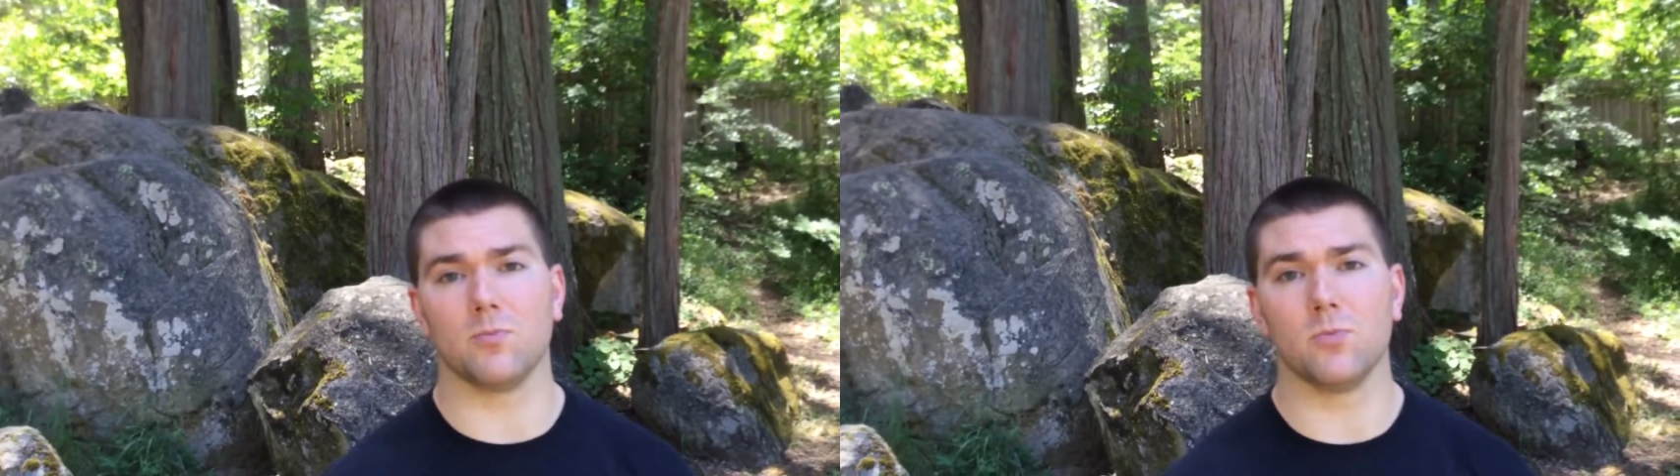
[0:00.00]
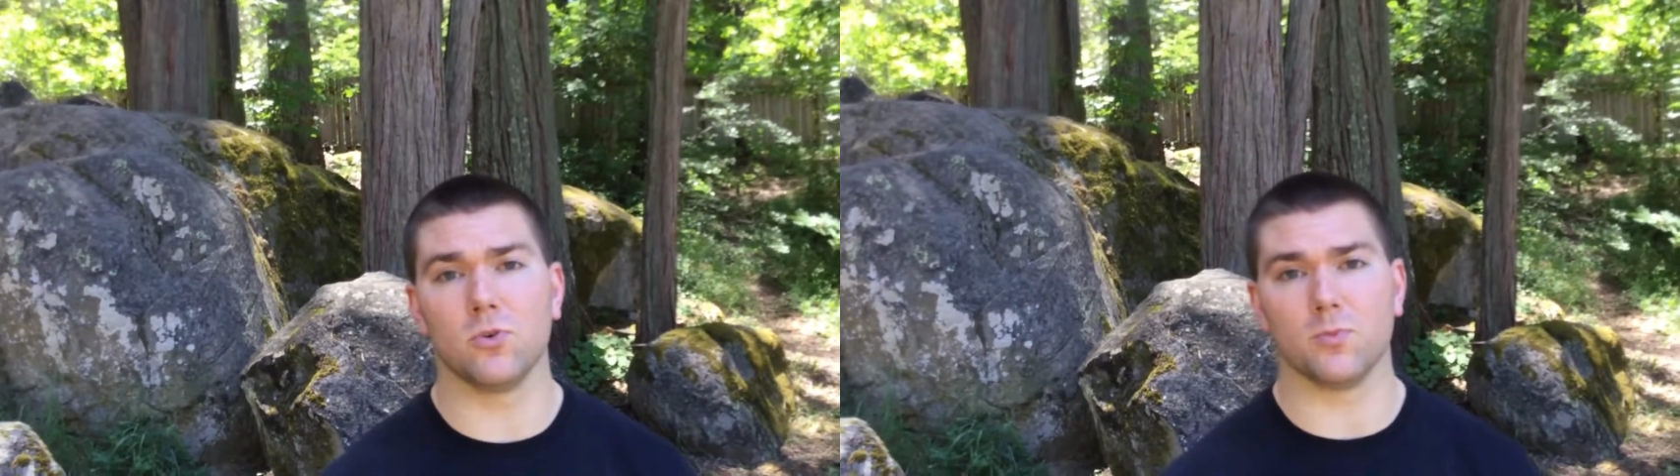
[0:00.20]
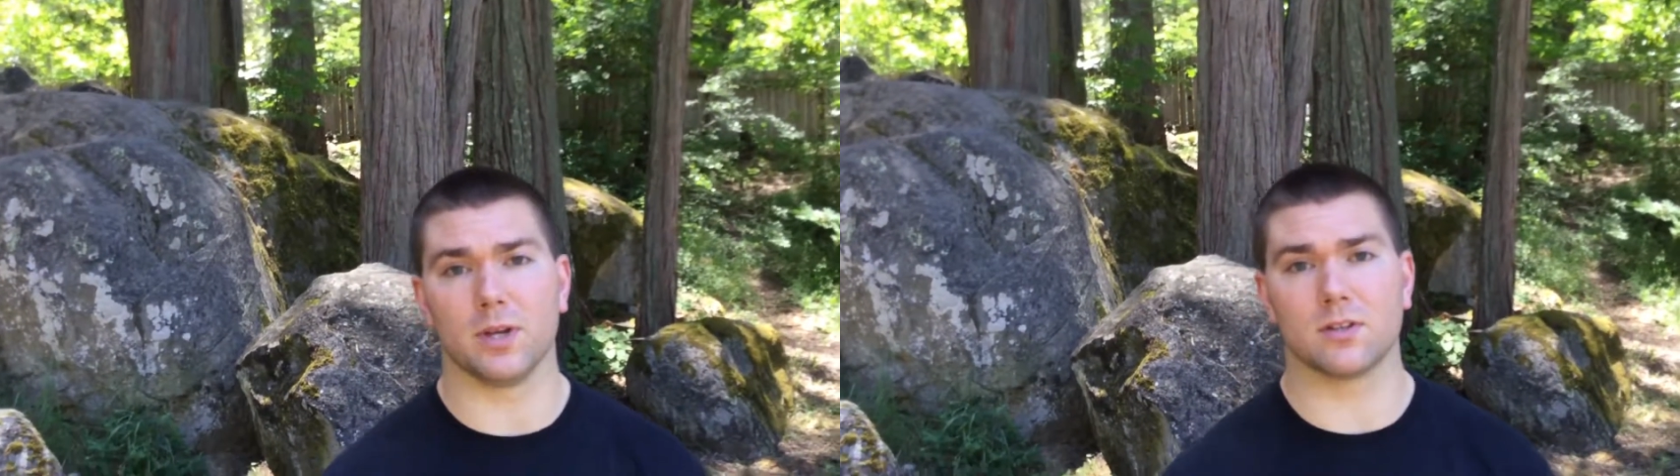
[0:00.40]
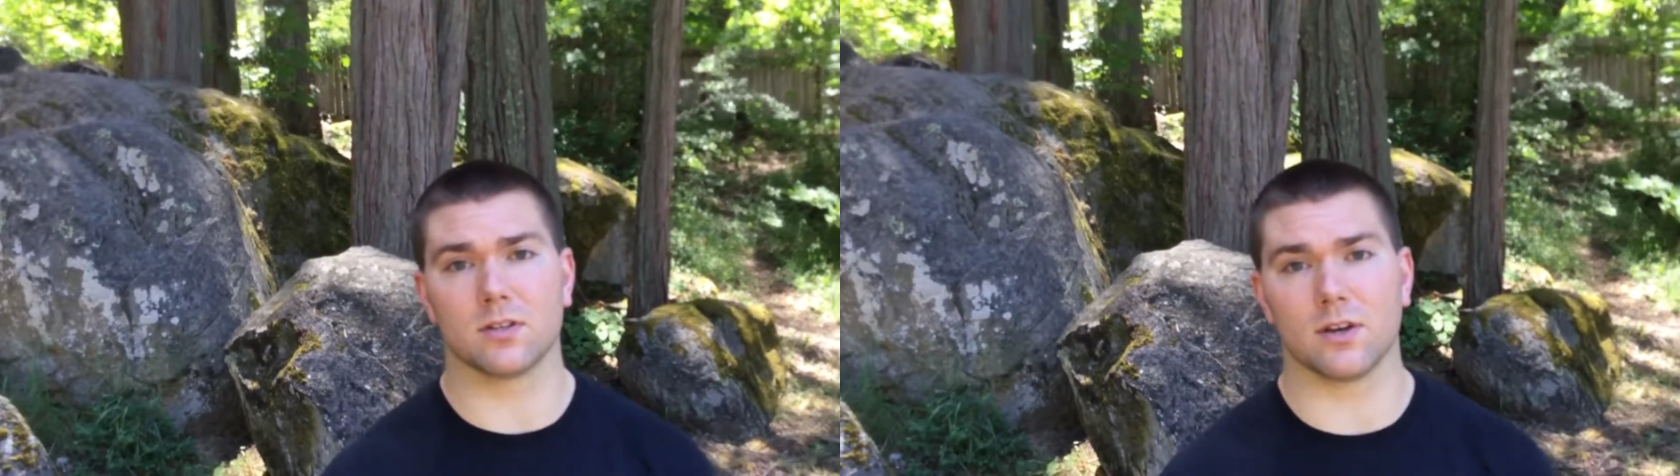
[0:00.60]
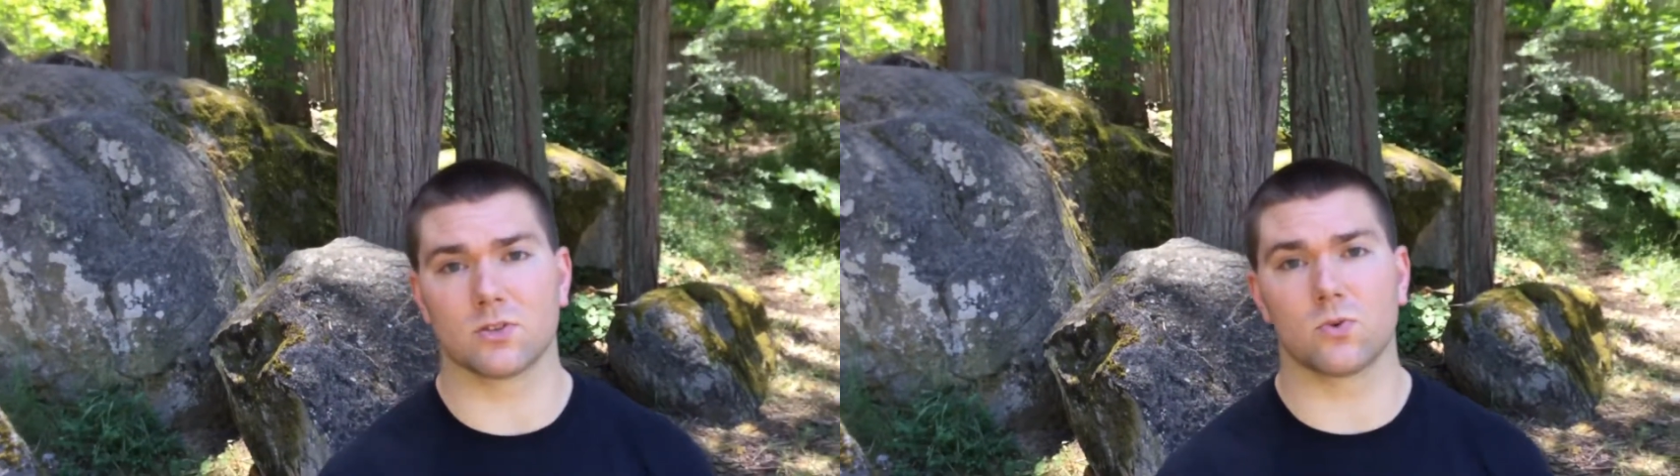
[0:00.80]
movements,
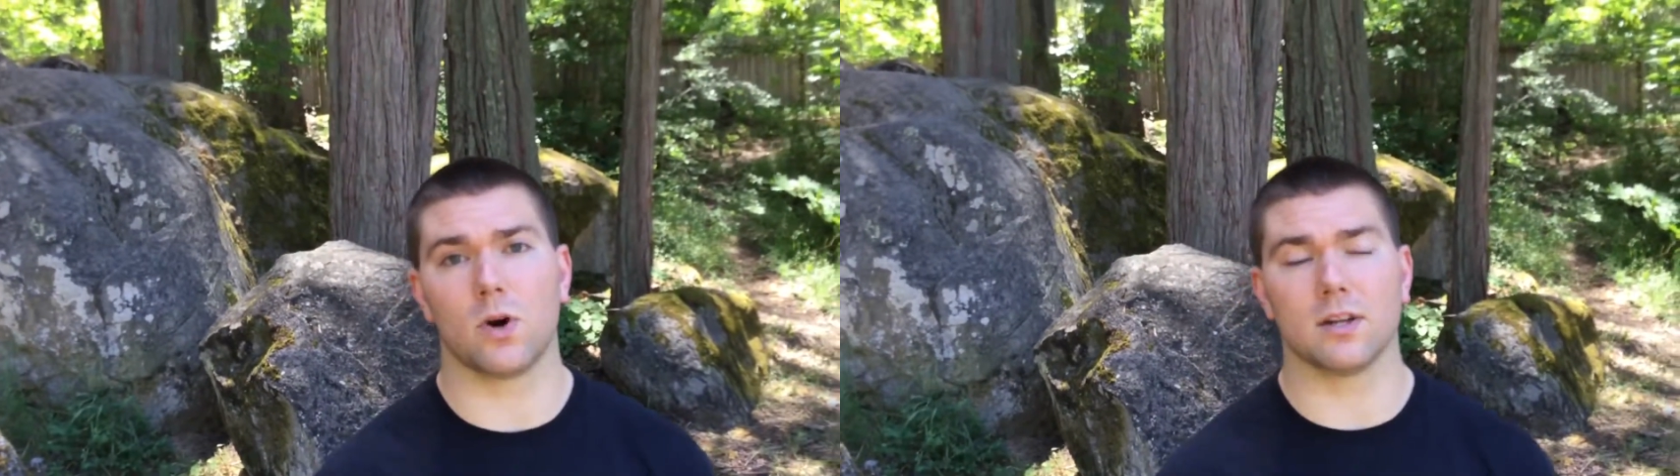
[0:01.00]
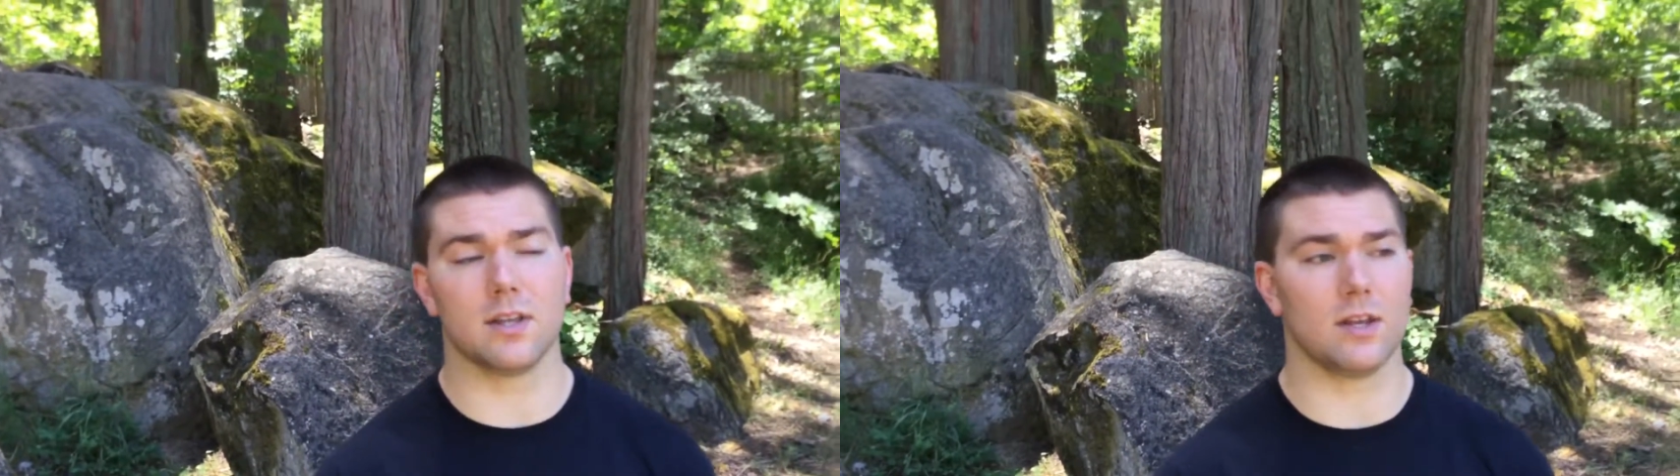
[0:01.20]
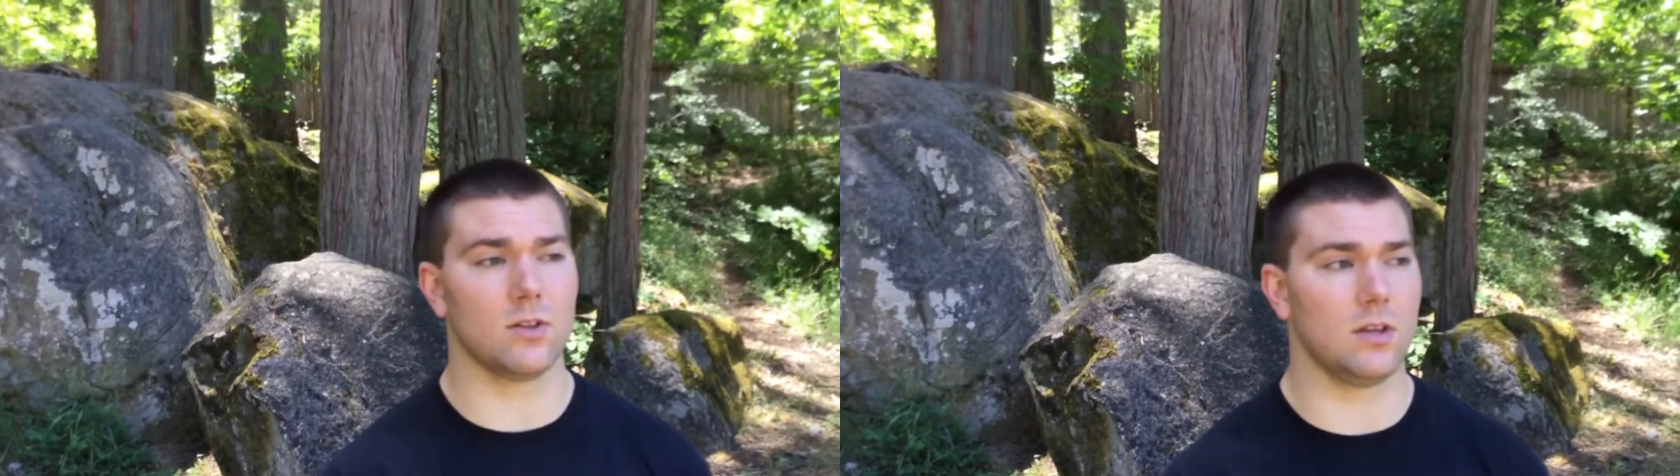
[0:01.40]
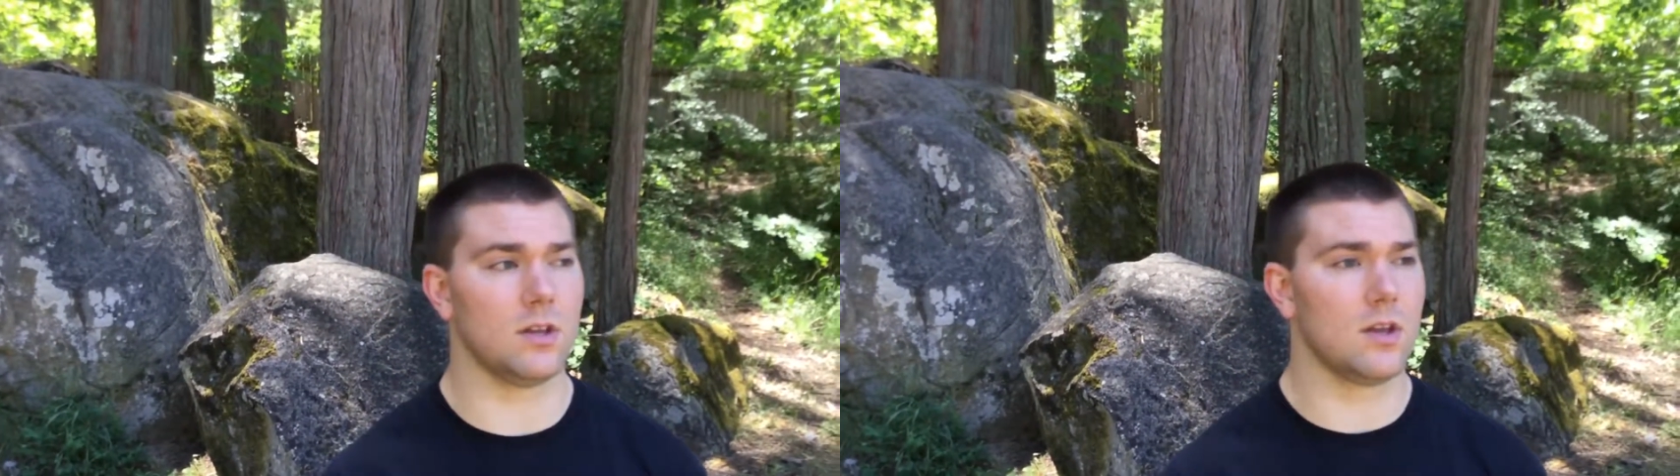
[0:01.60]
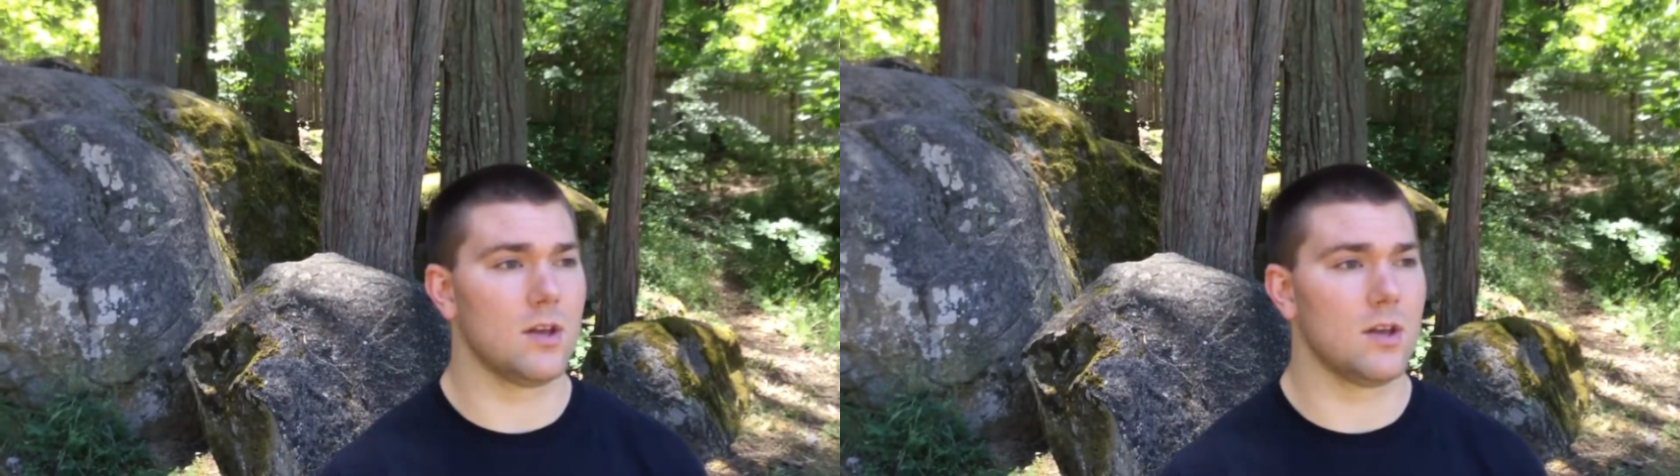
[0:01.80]
squat daily.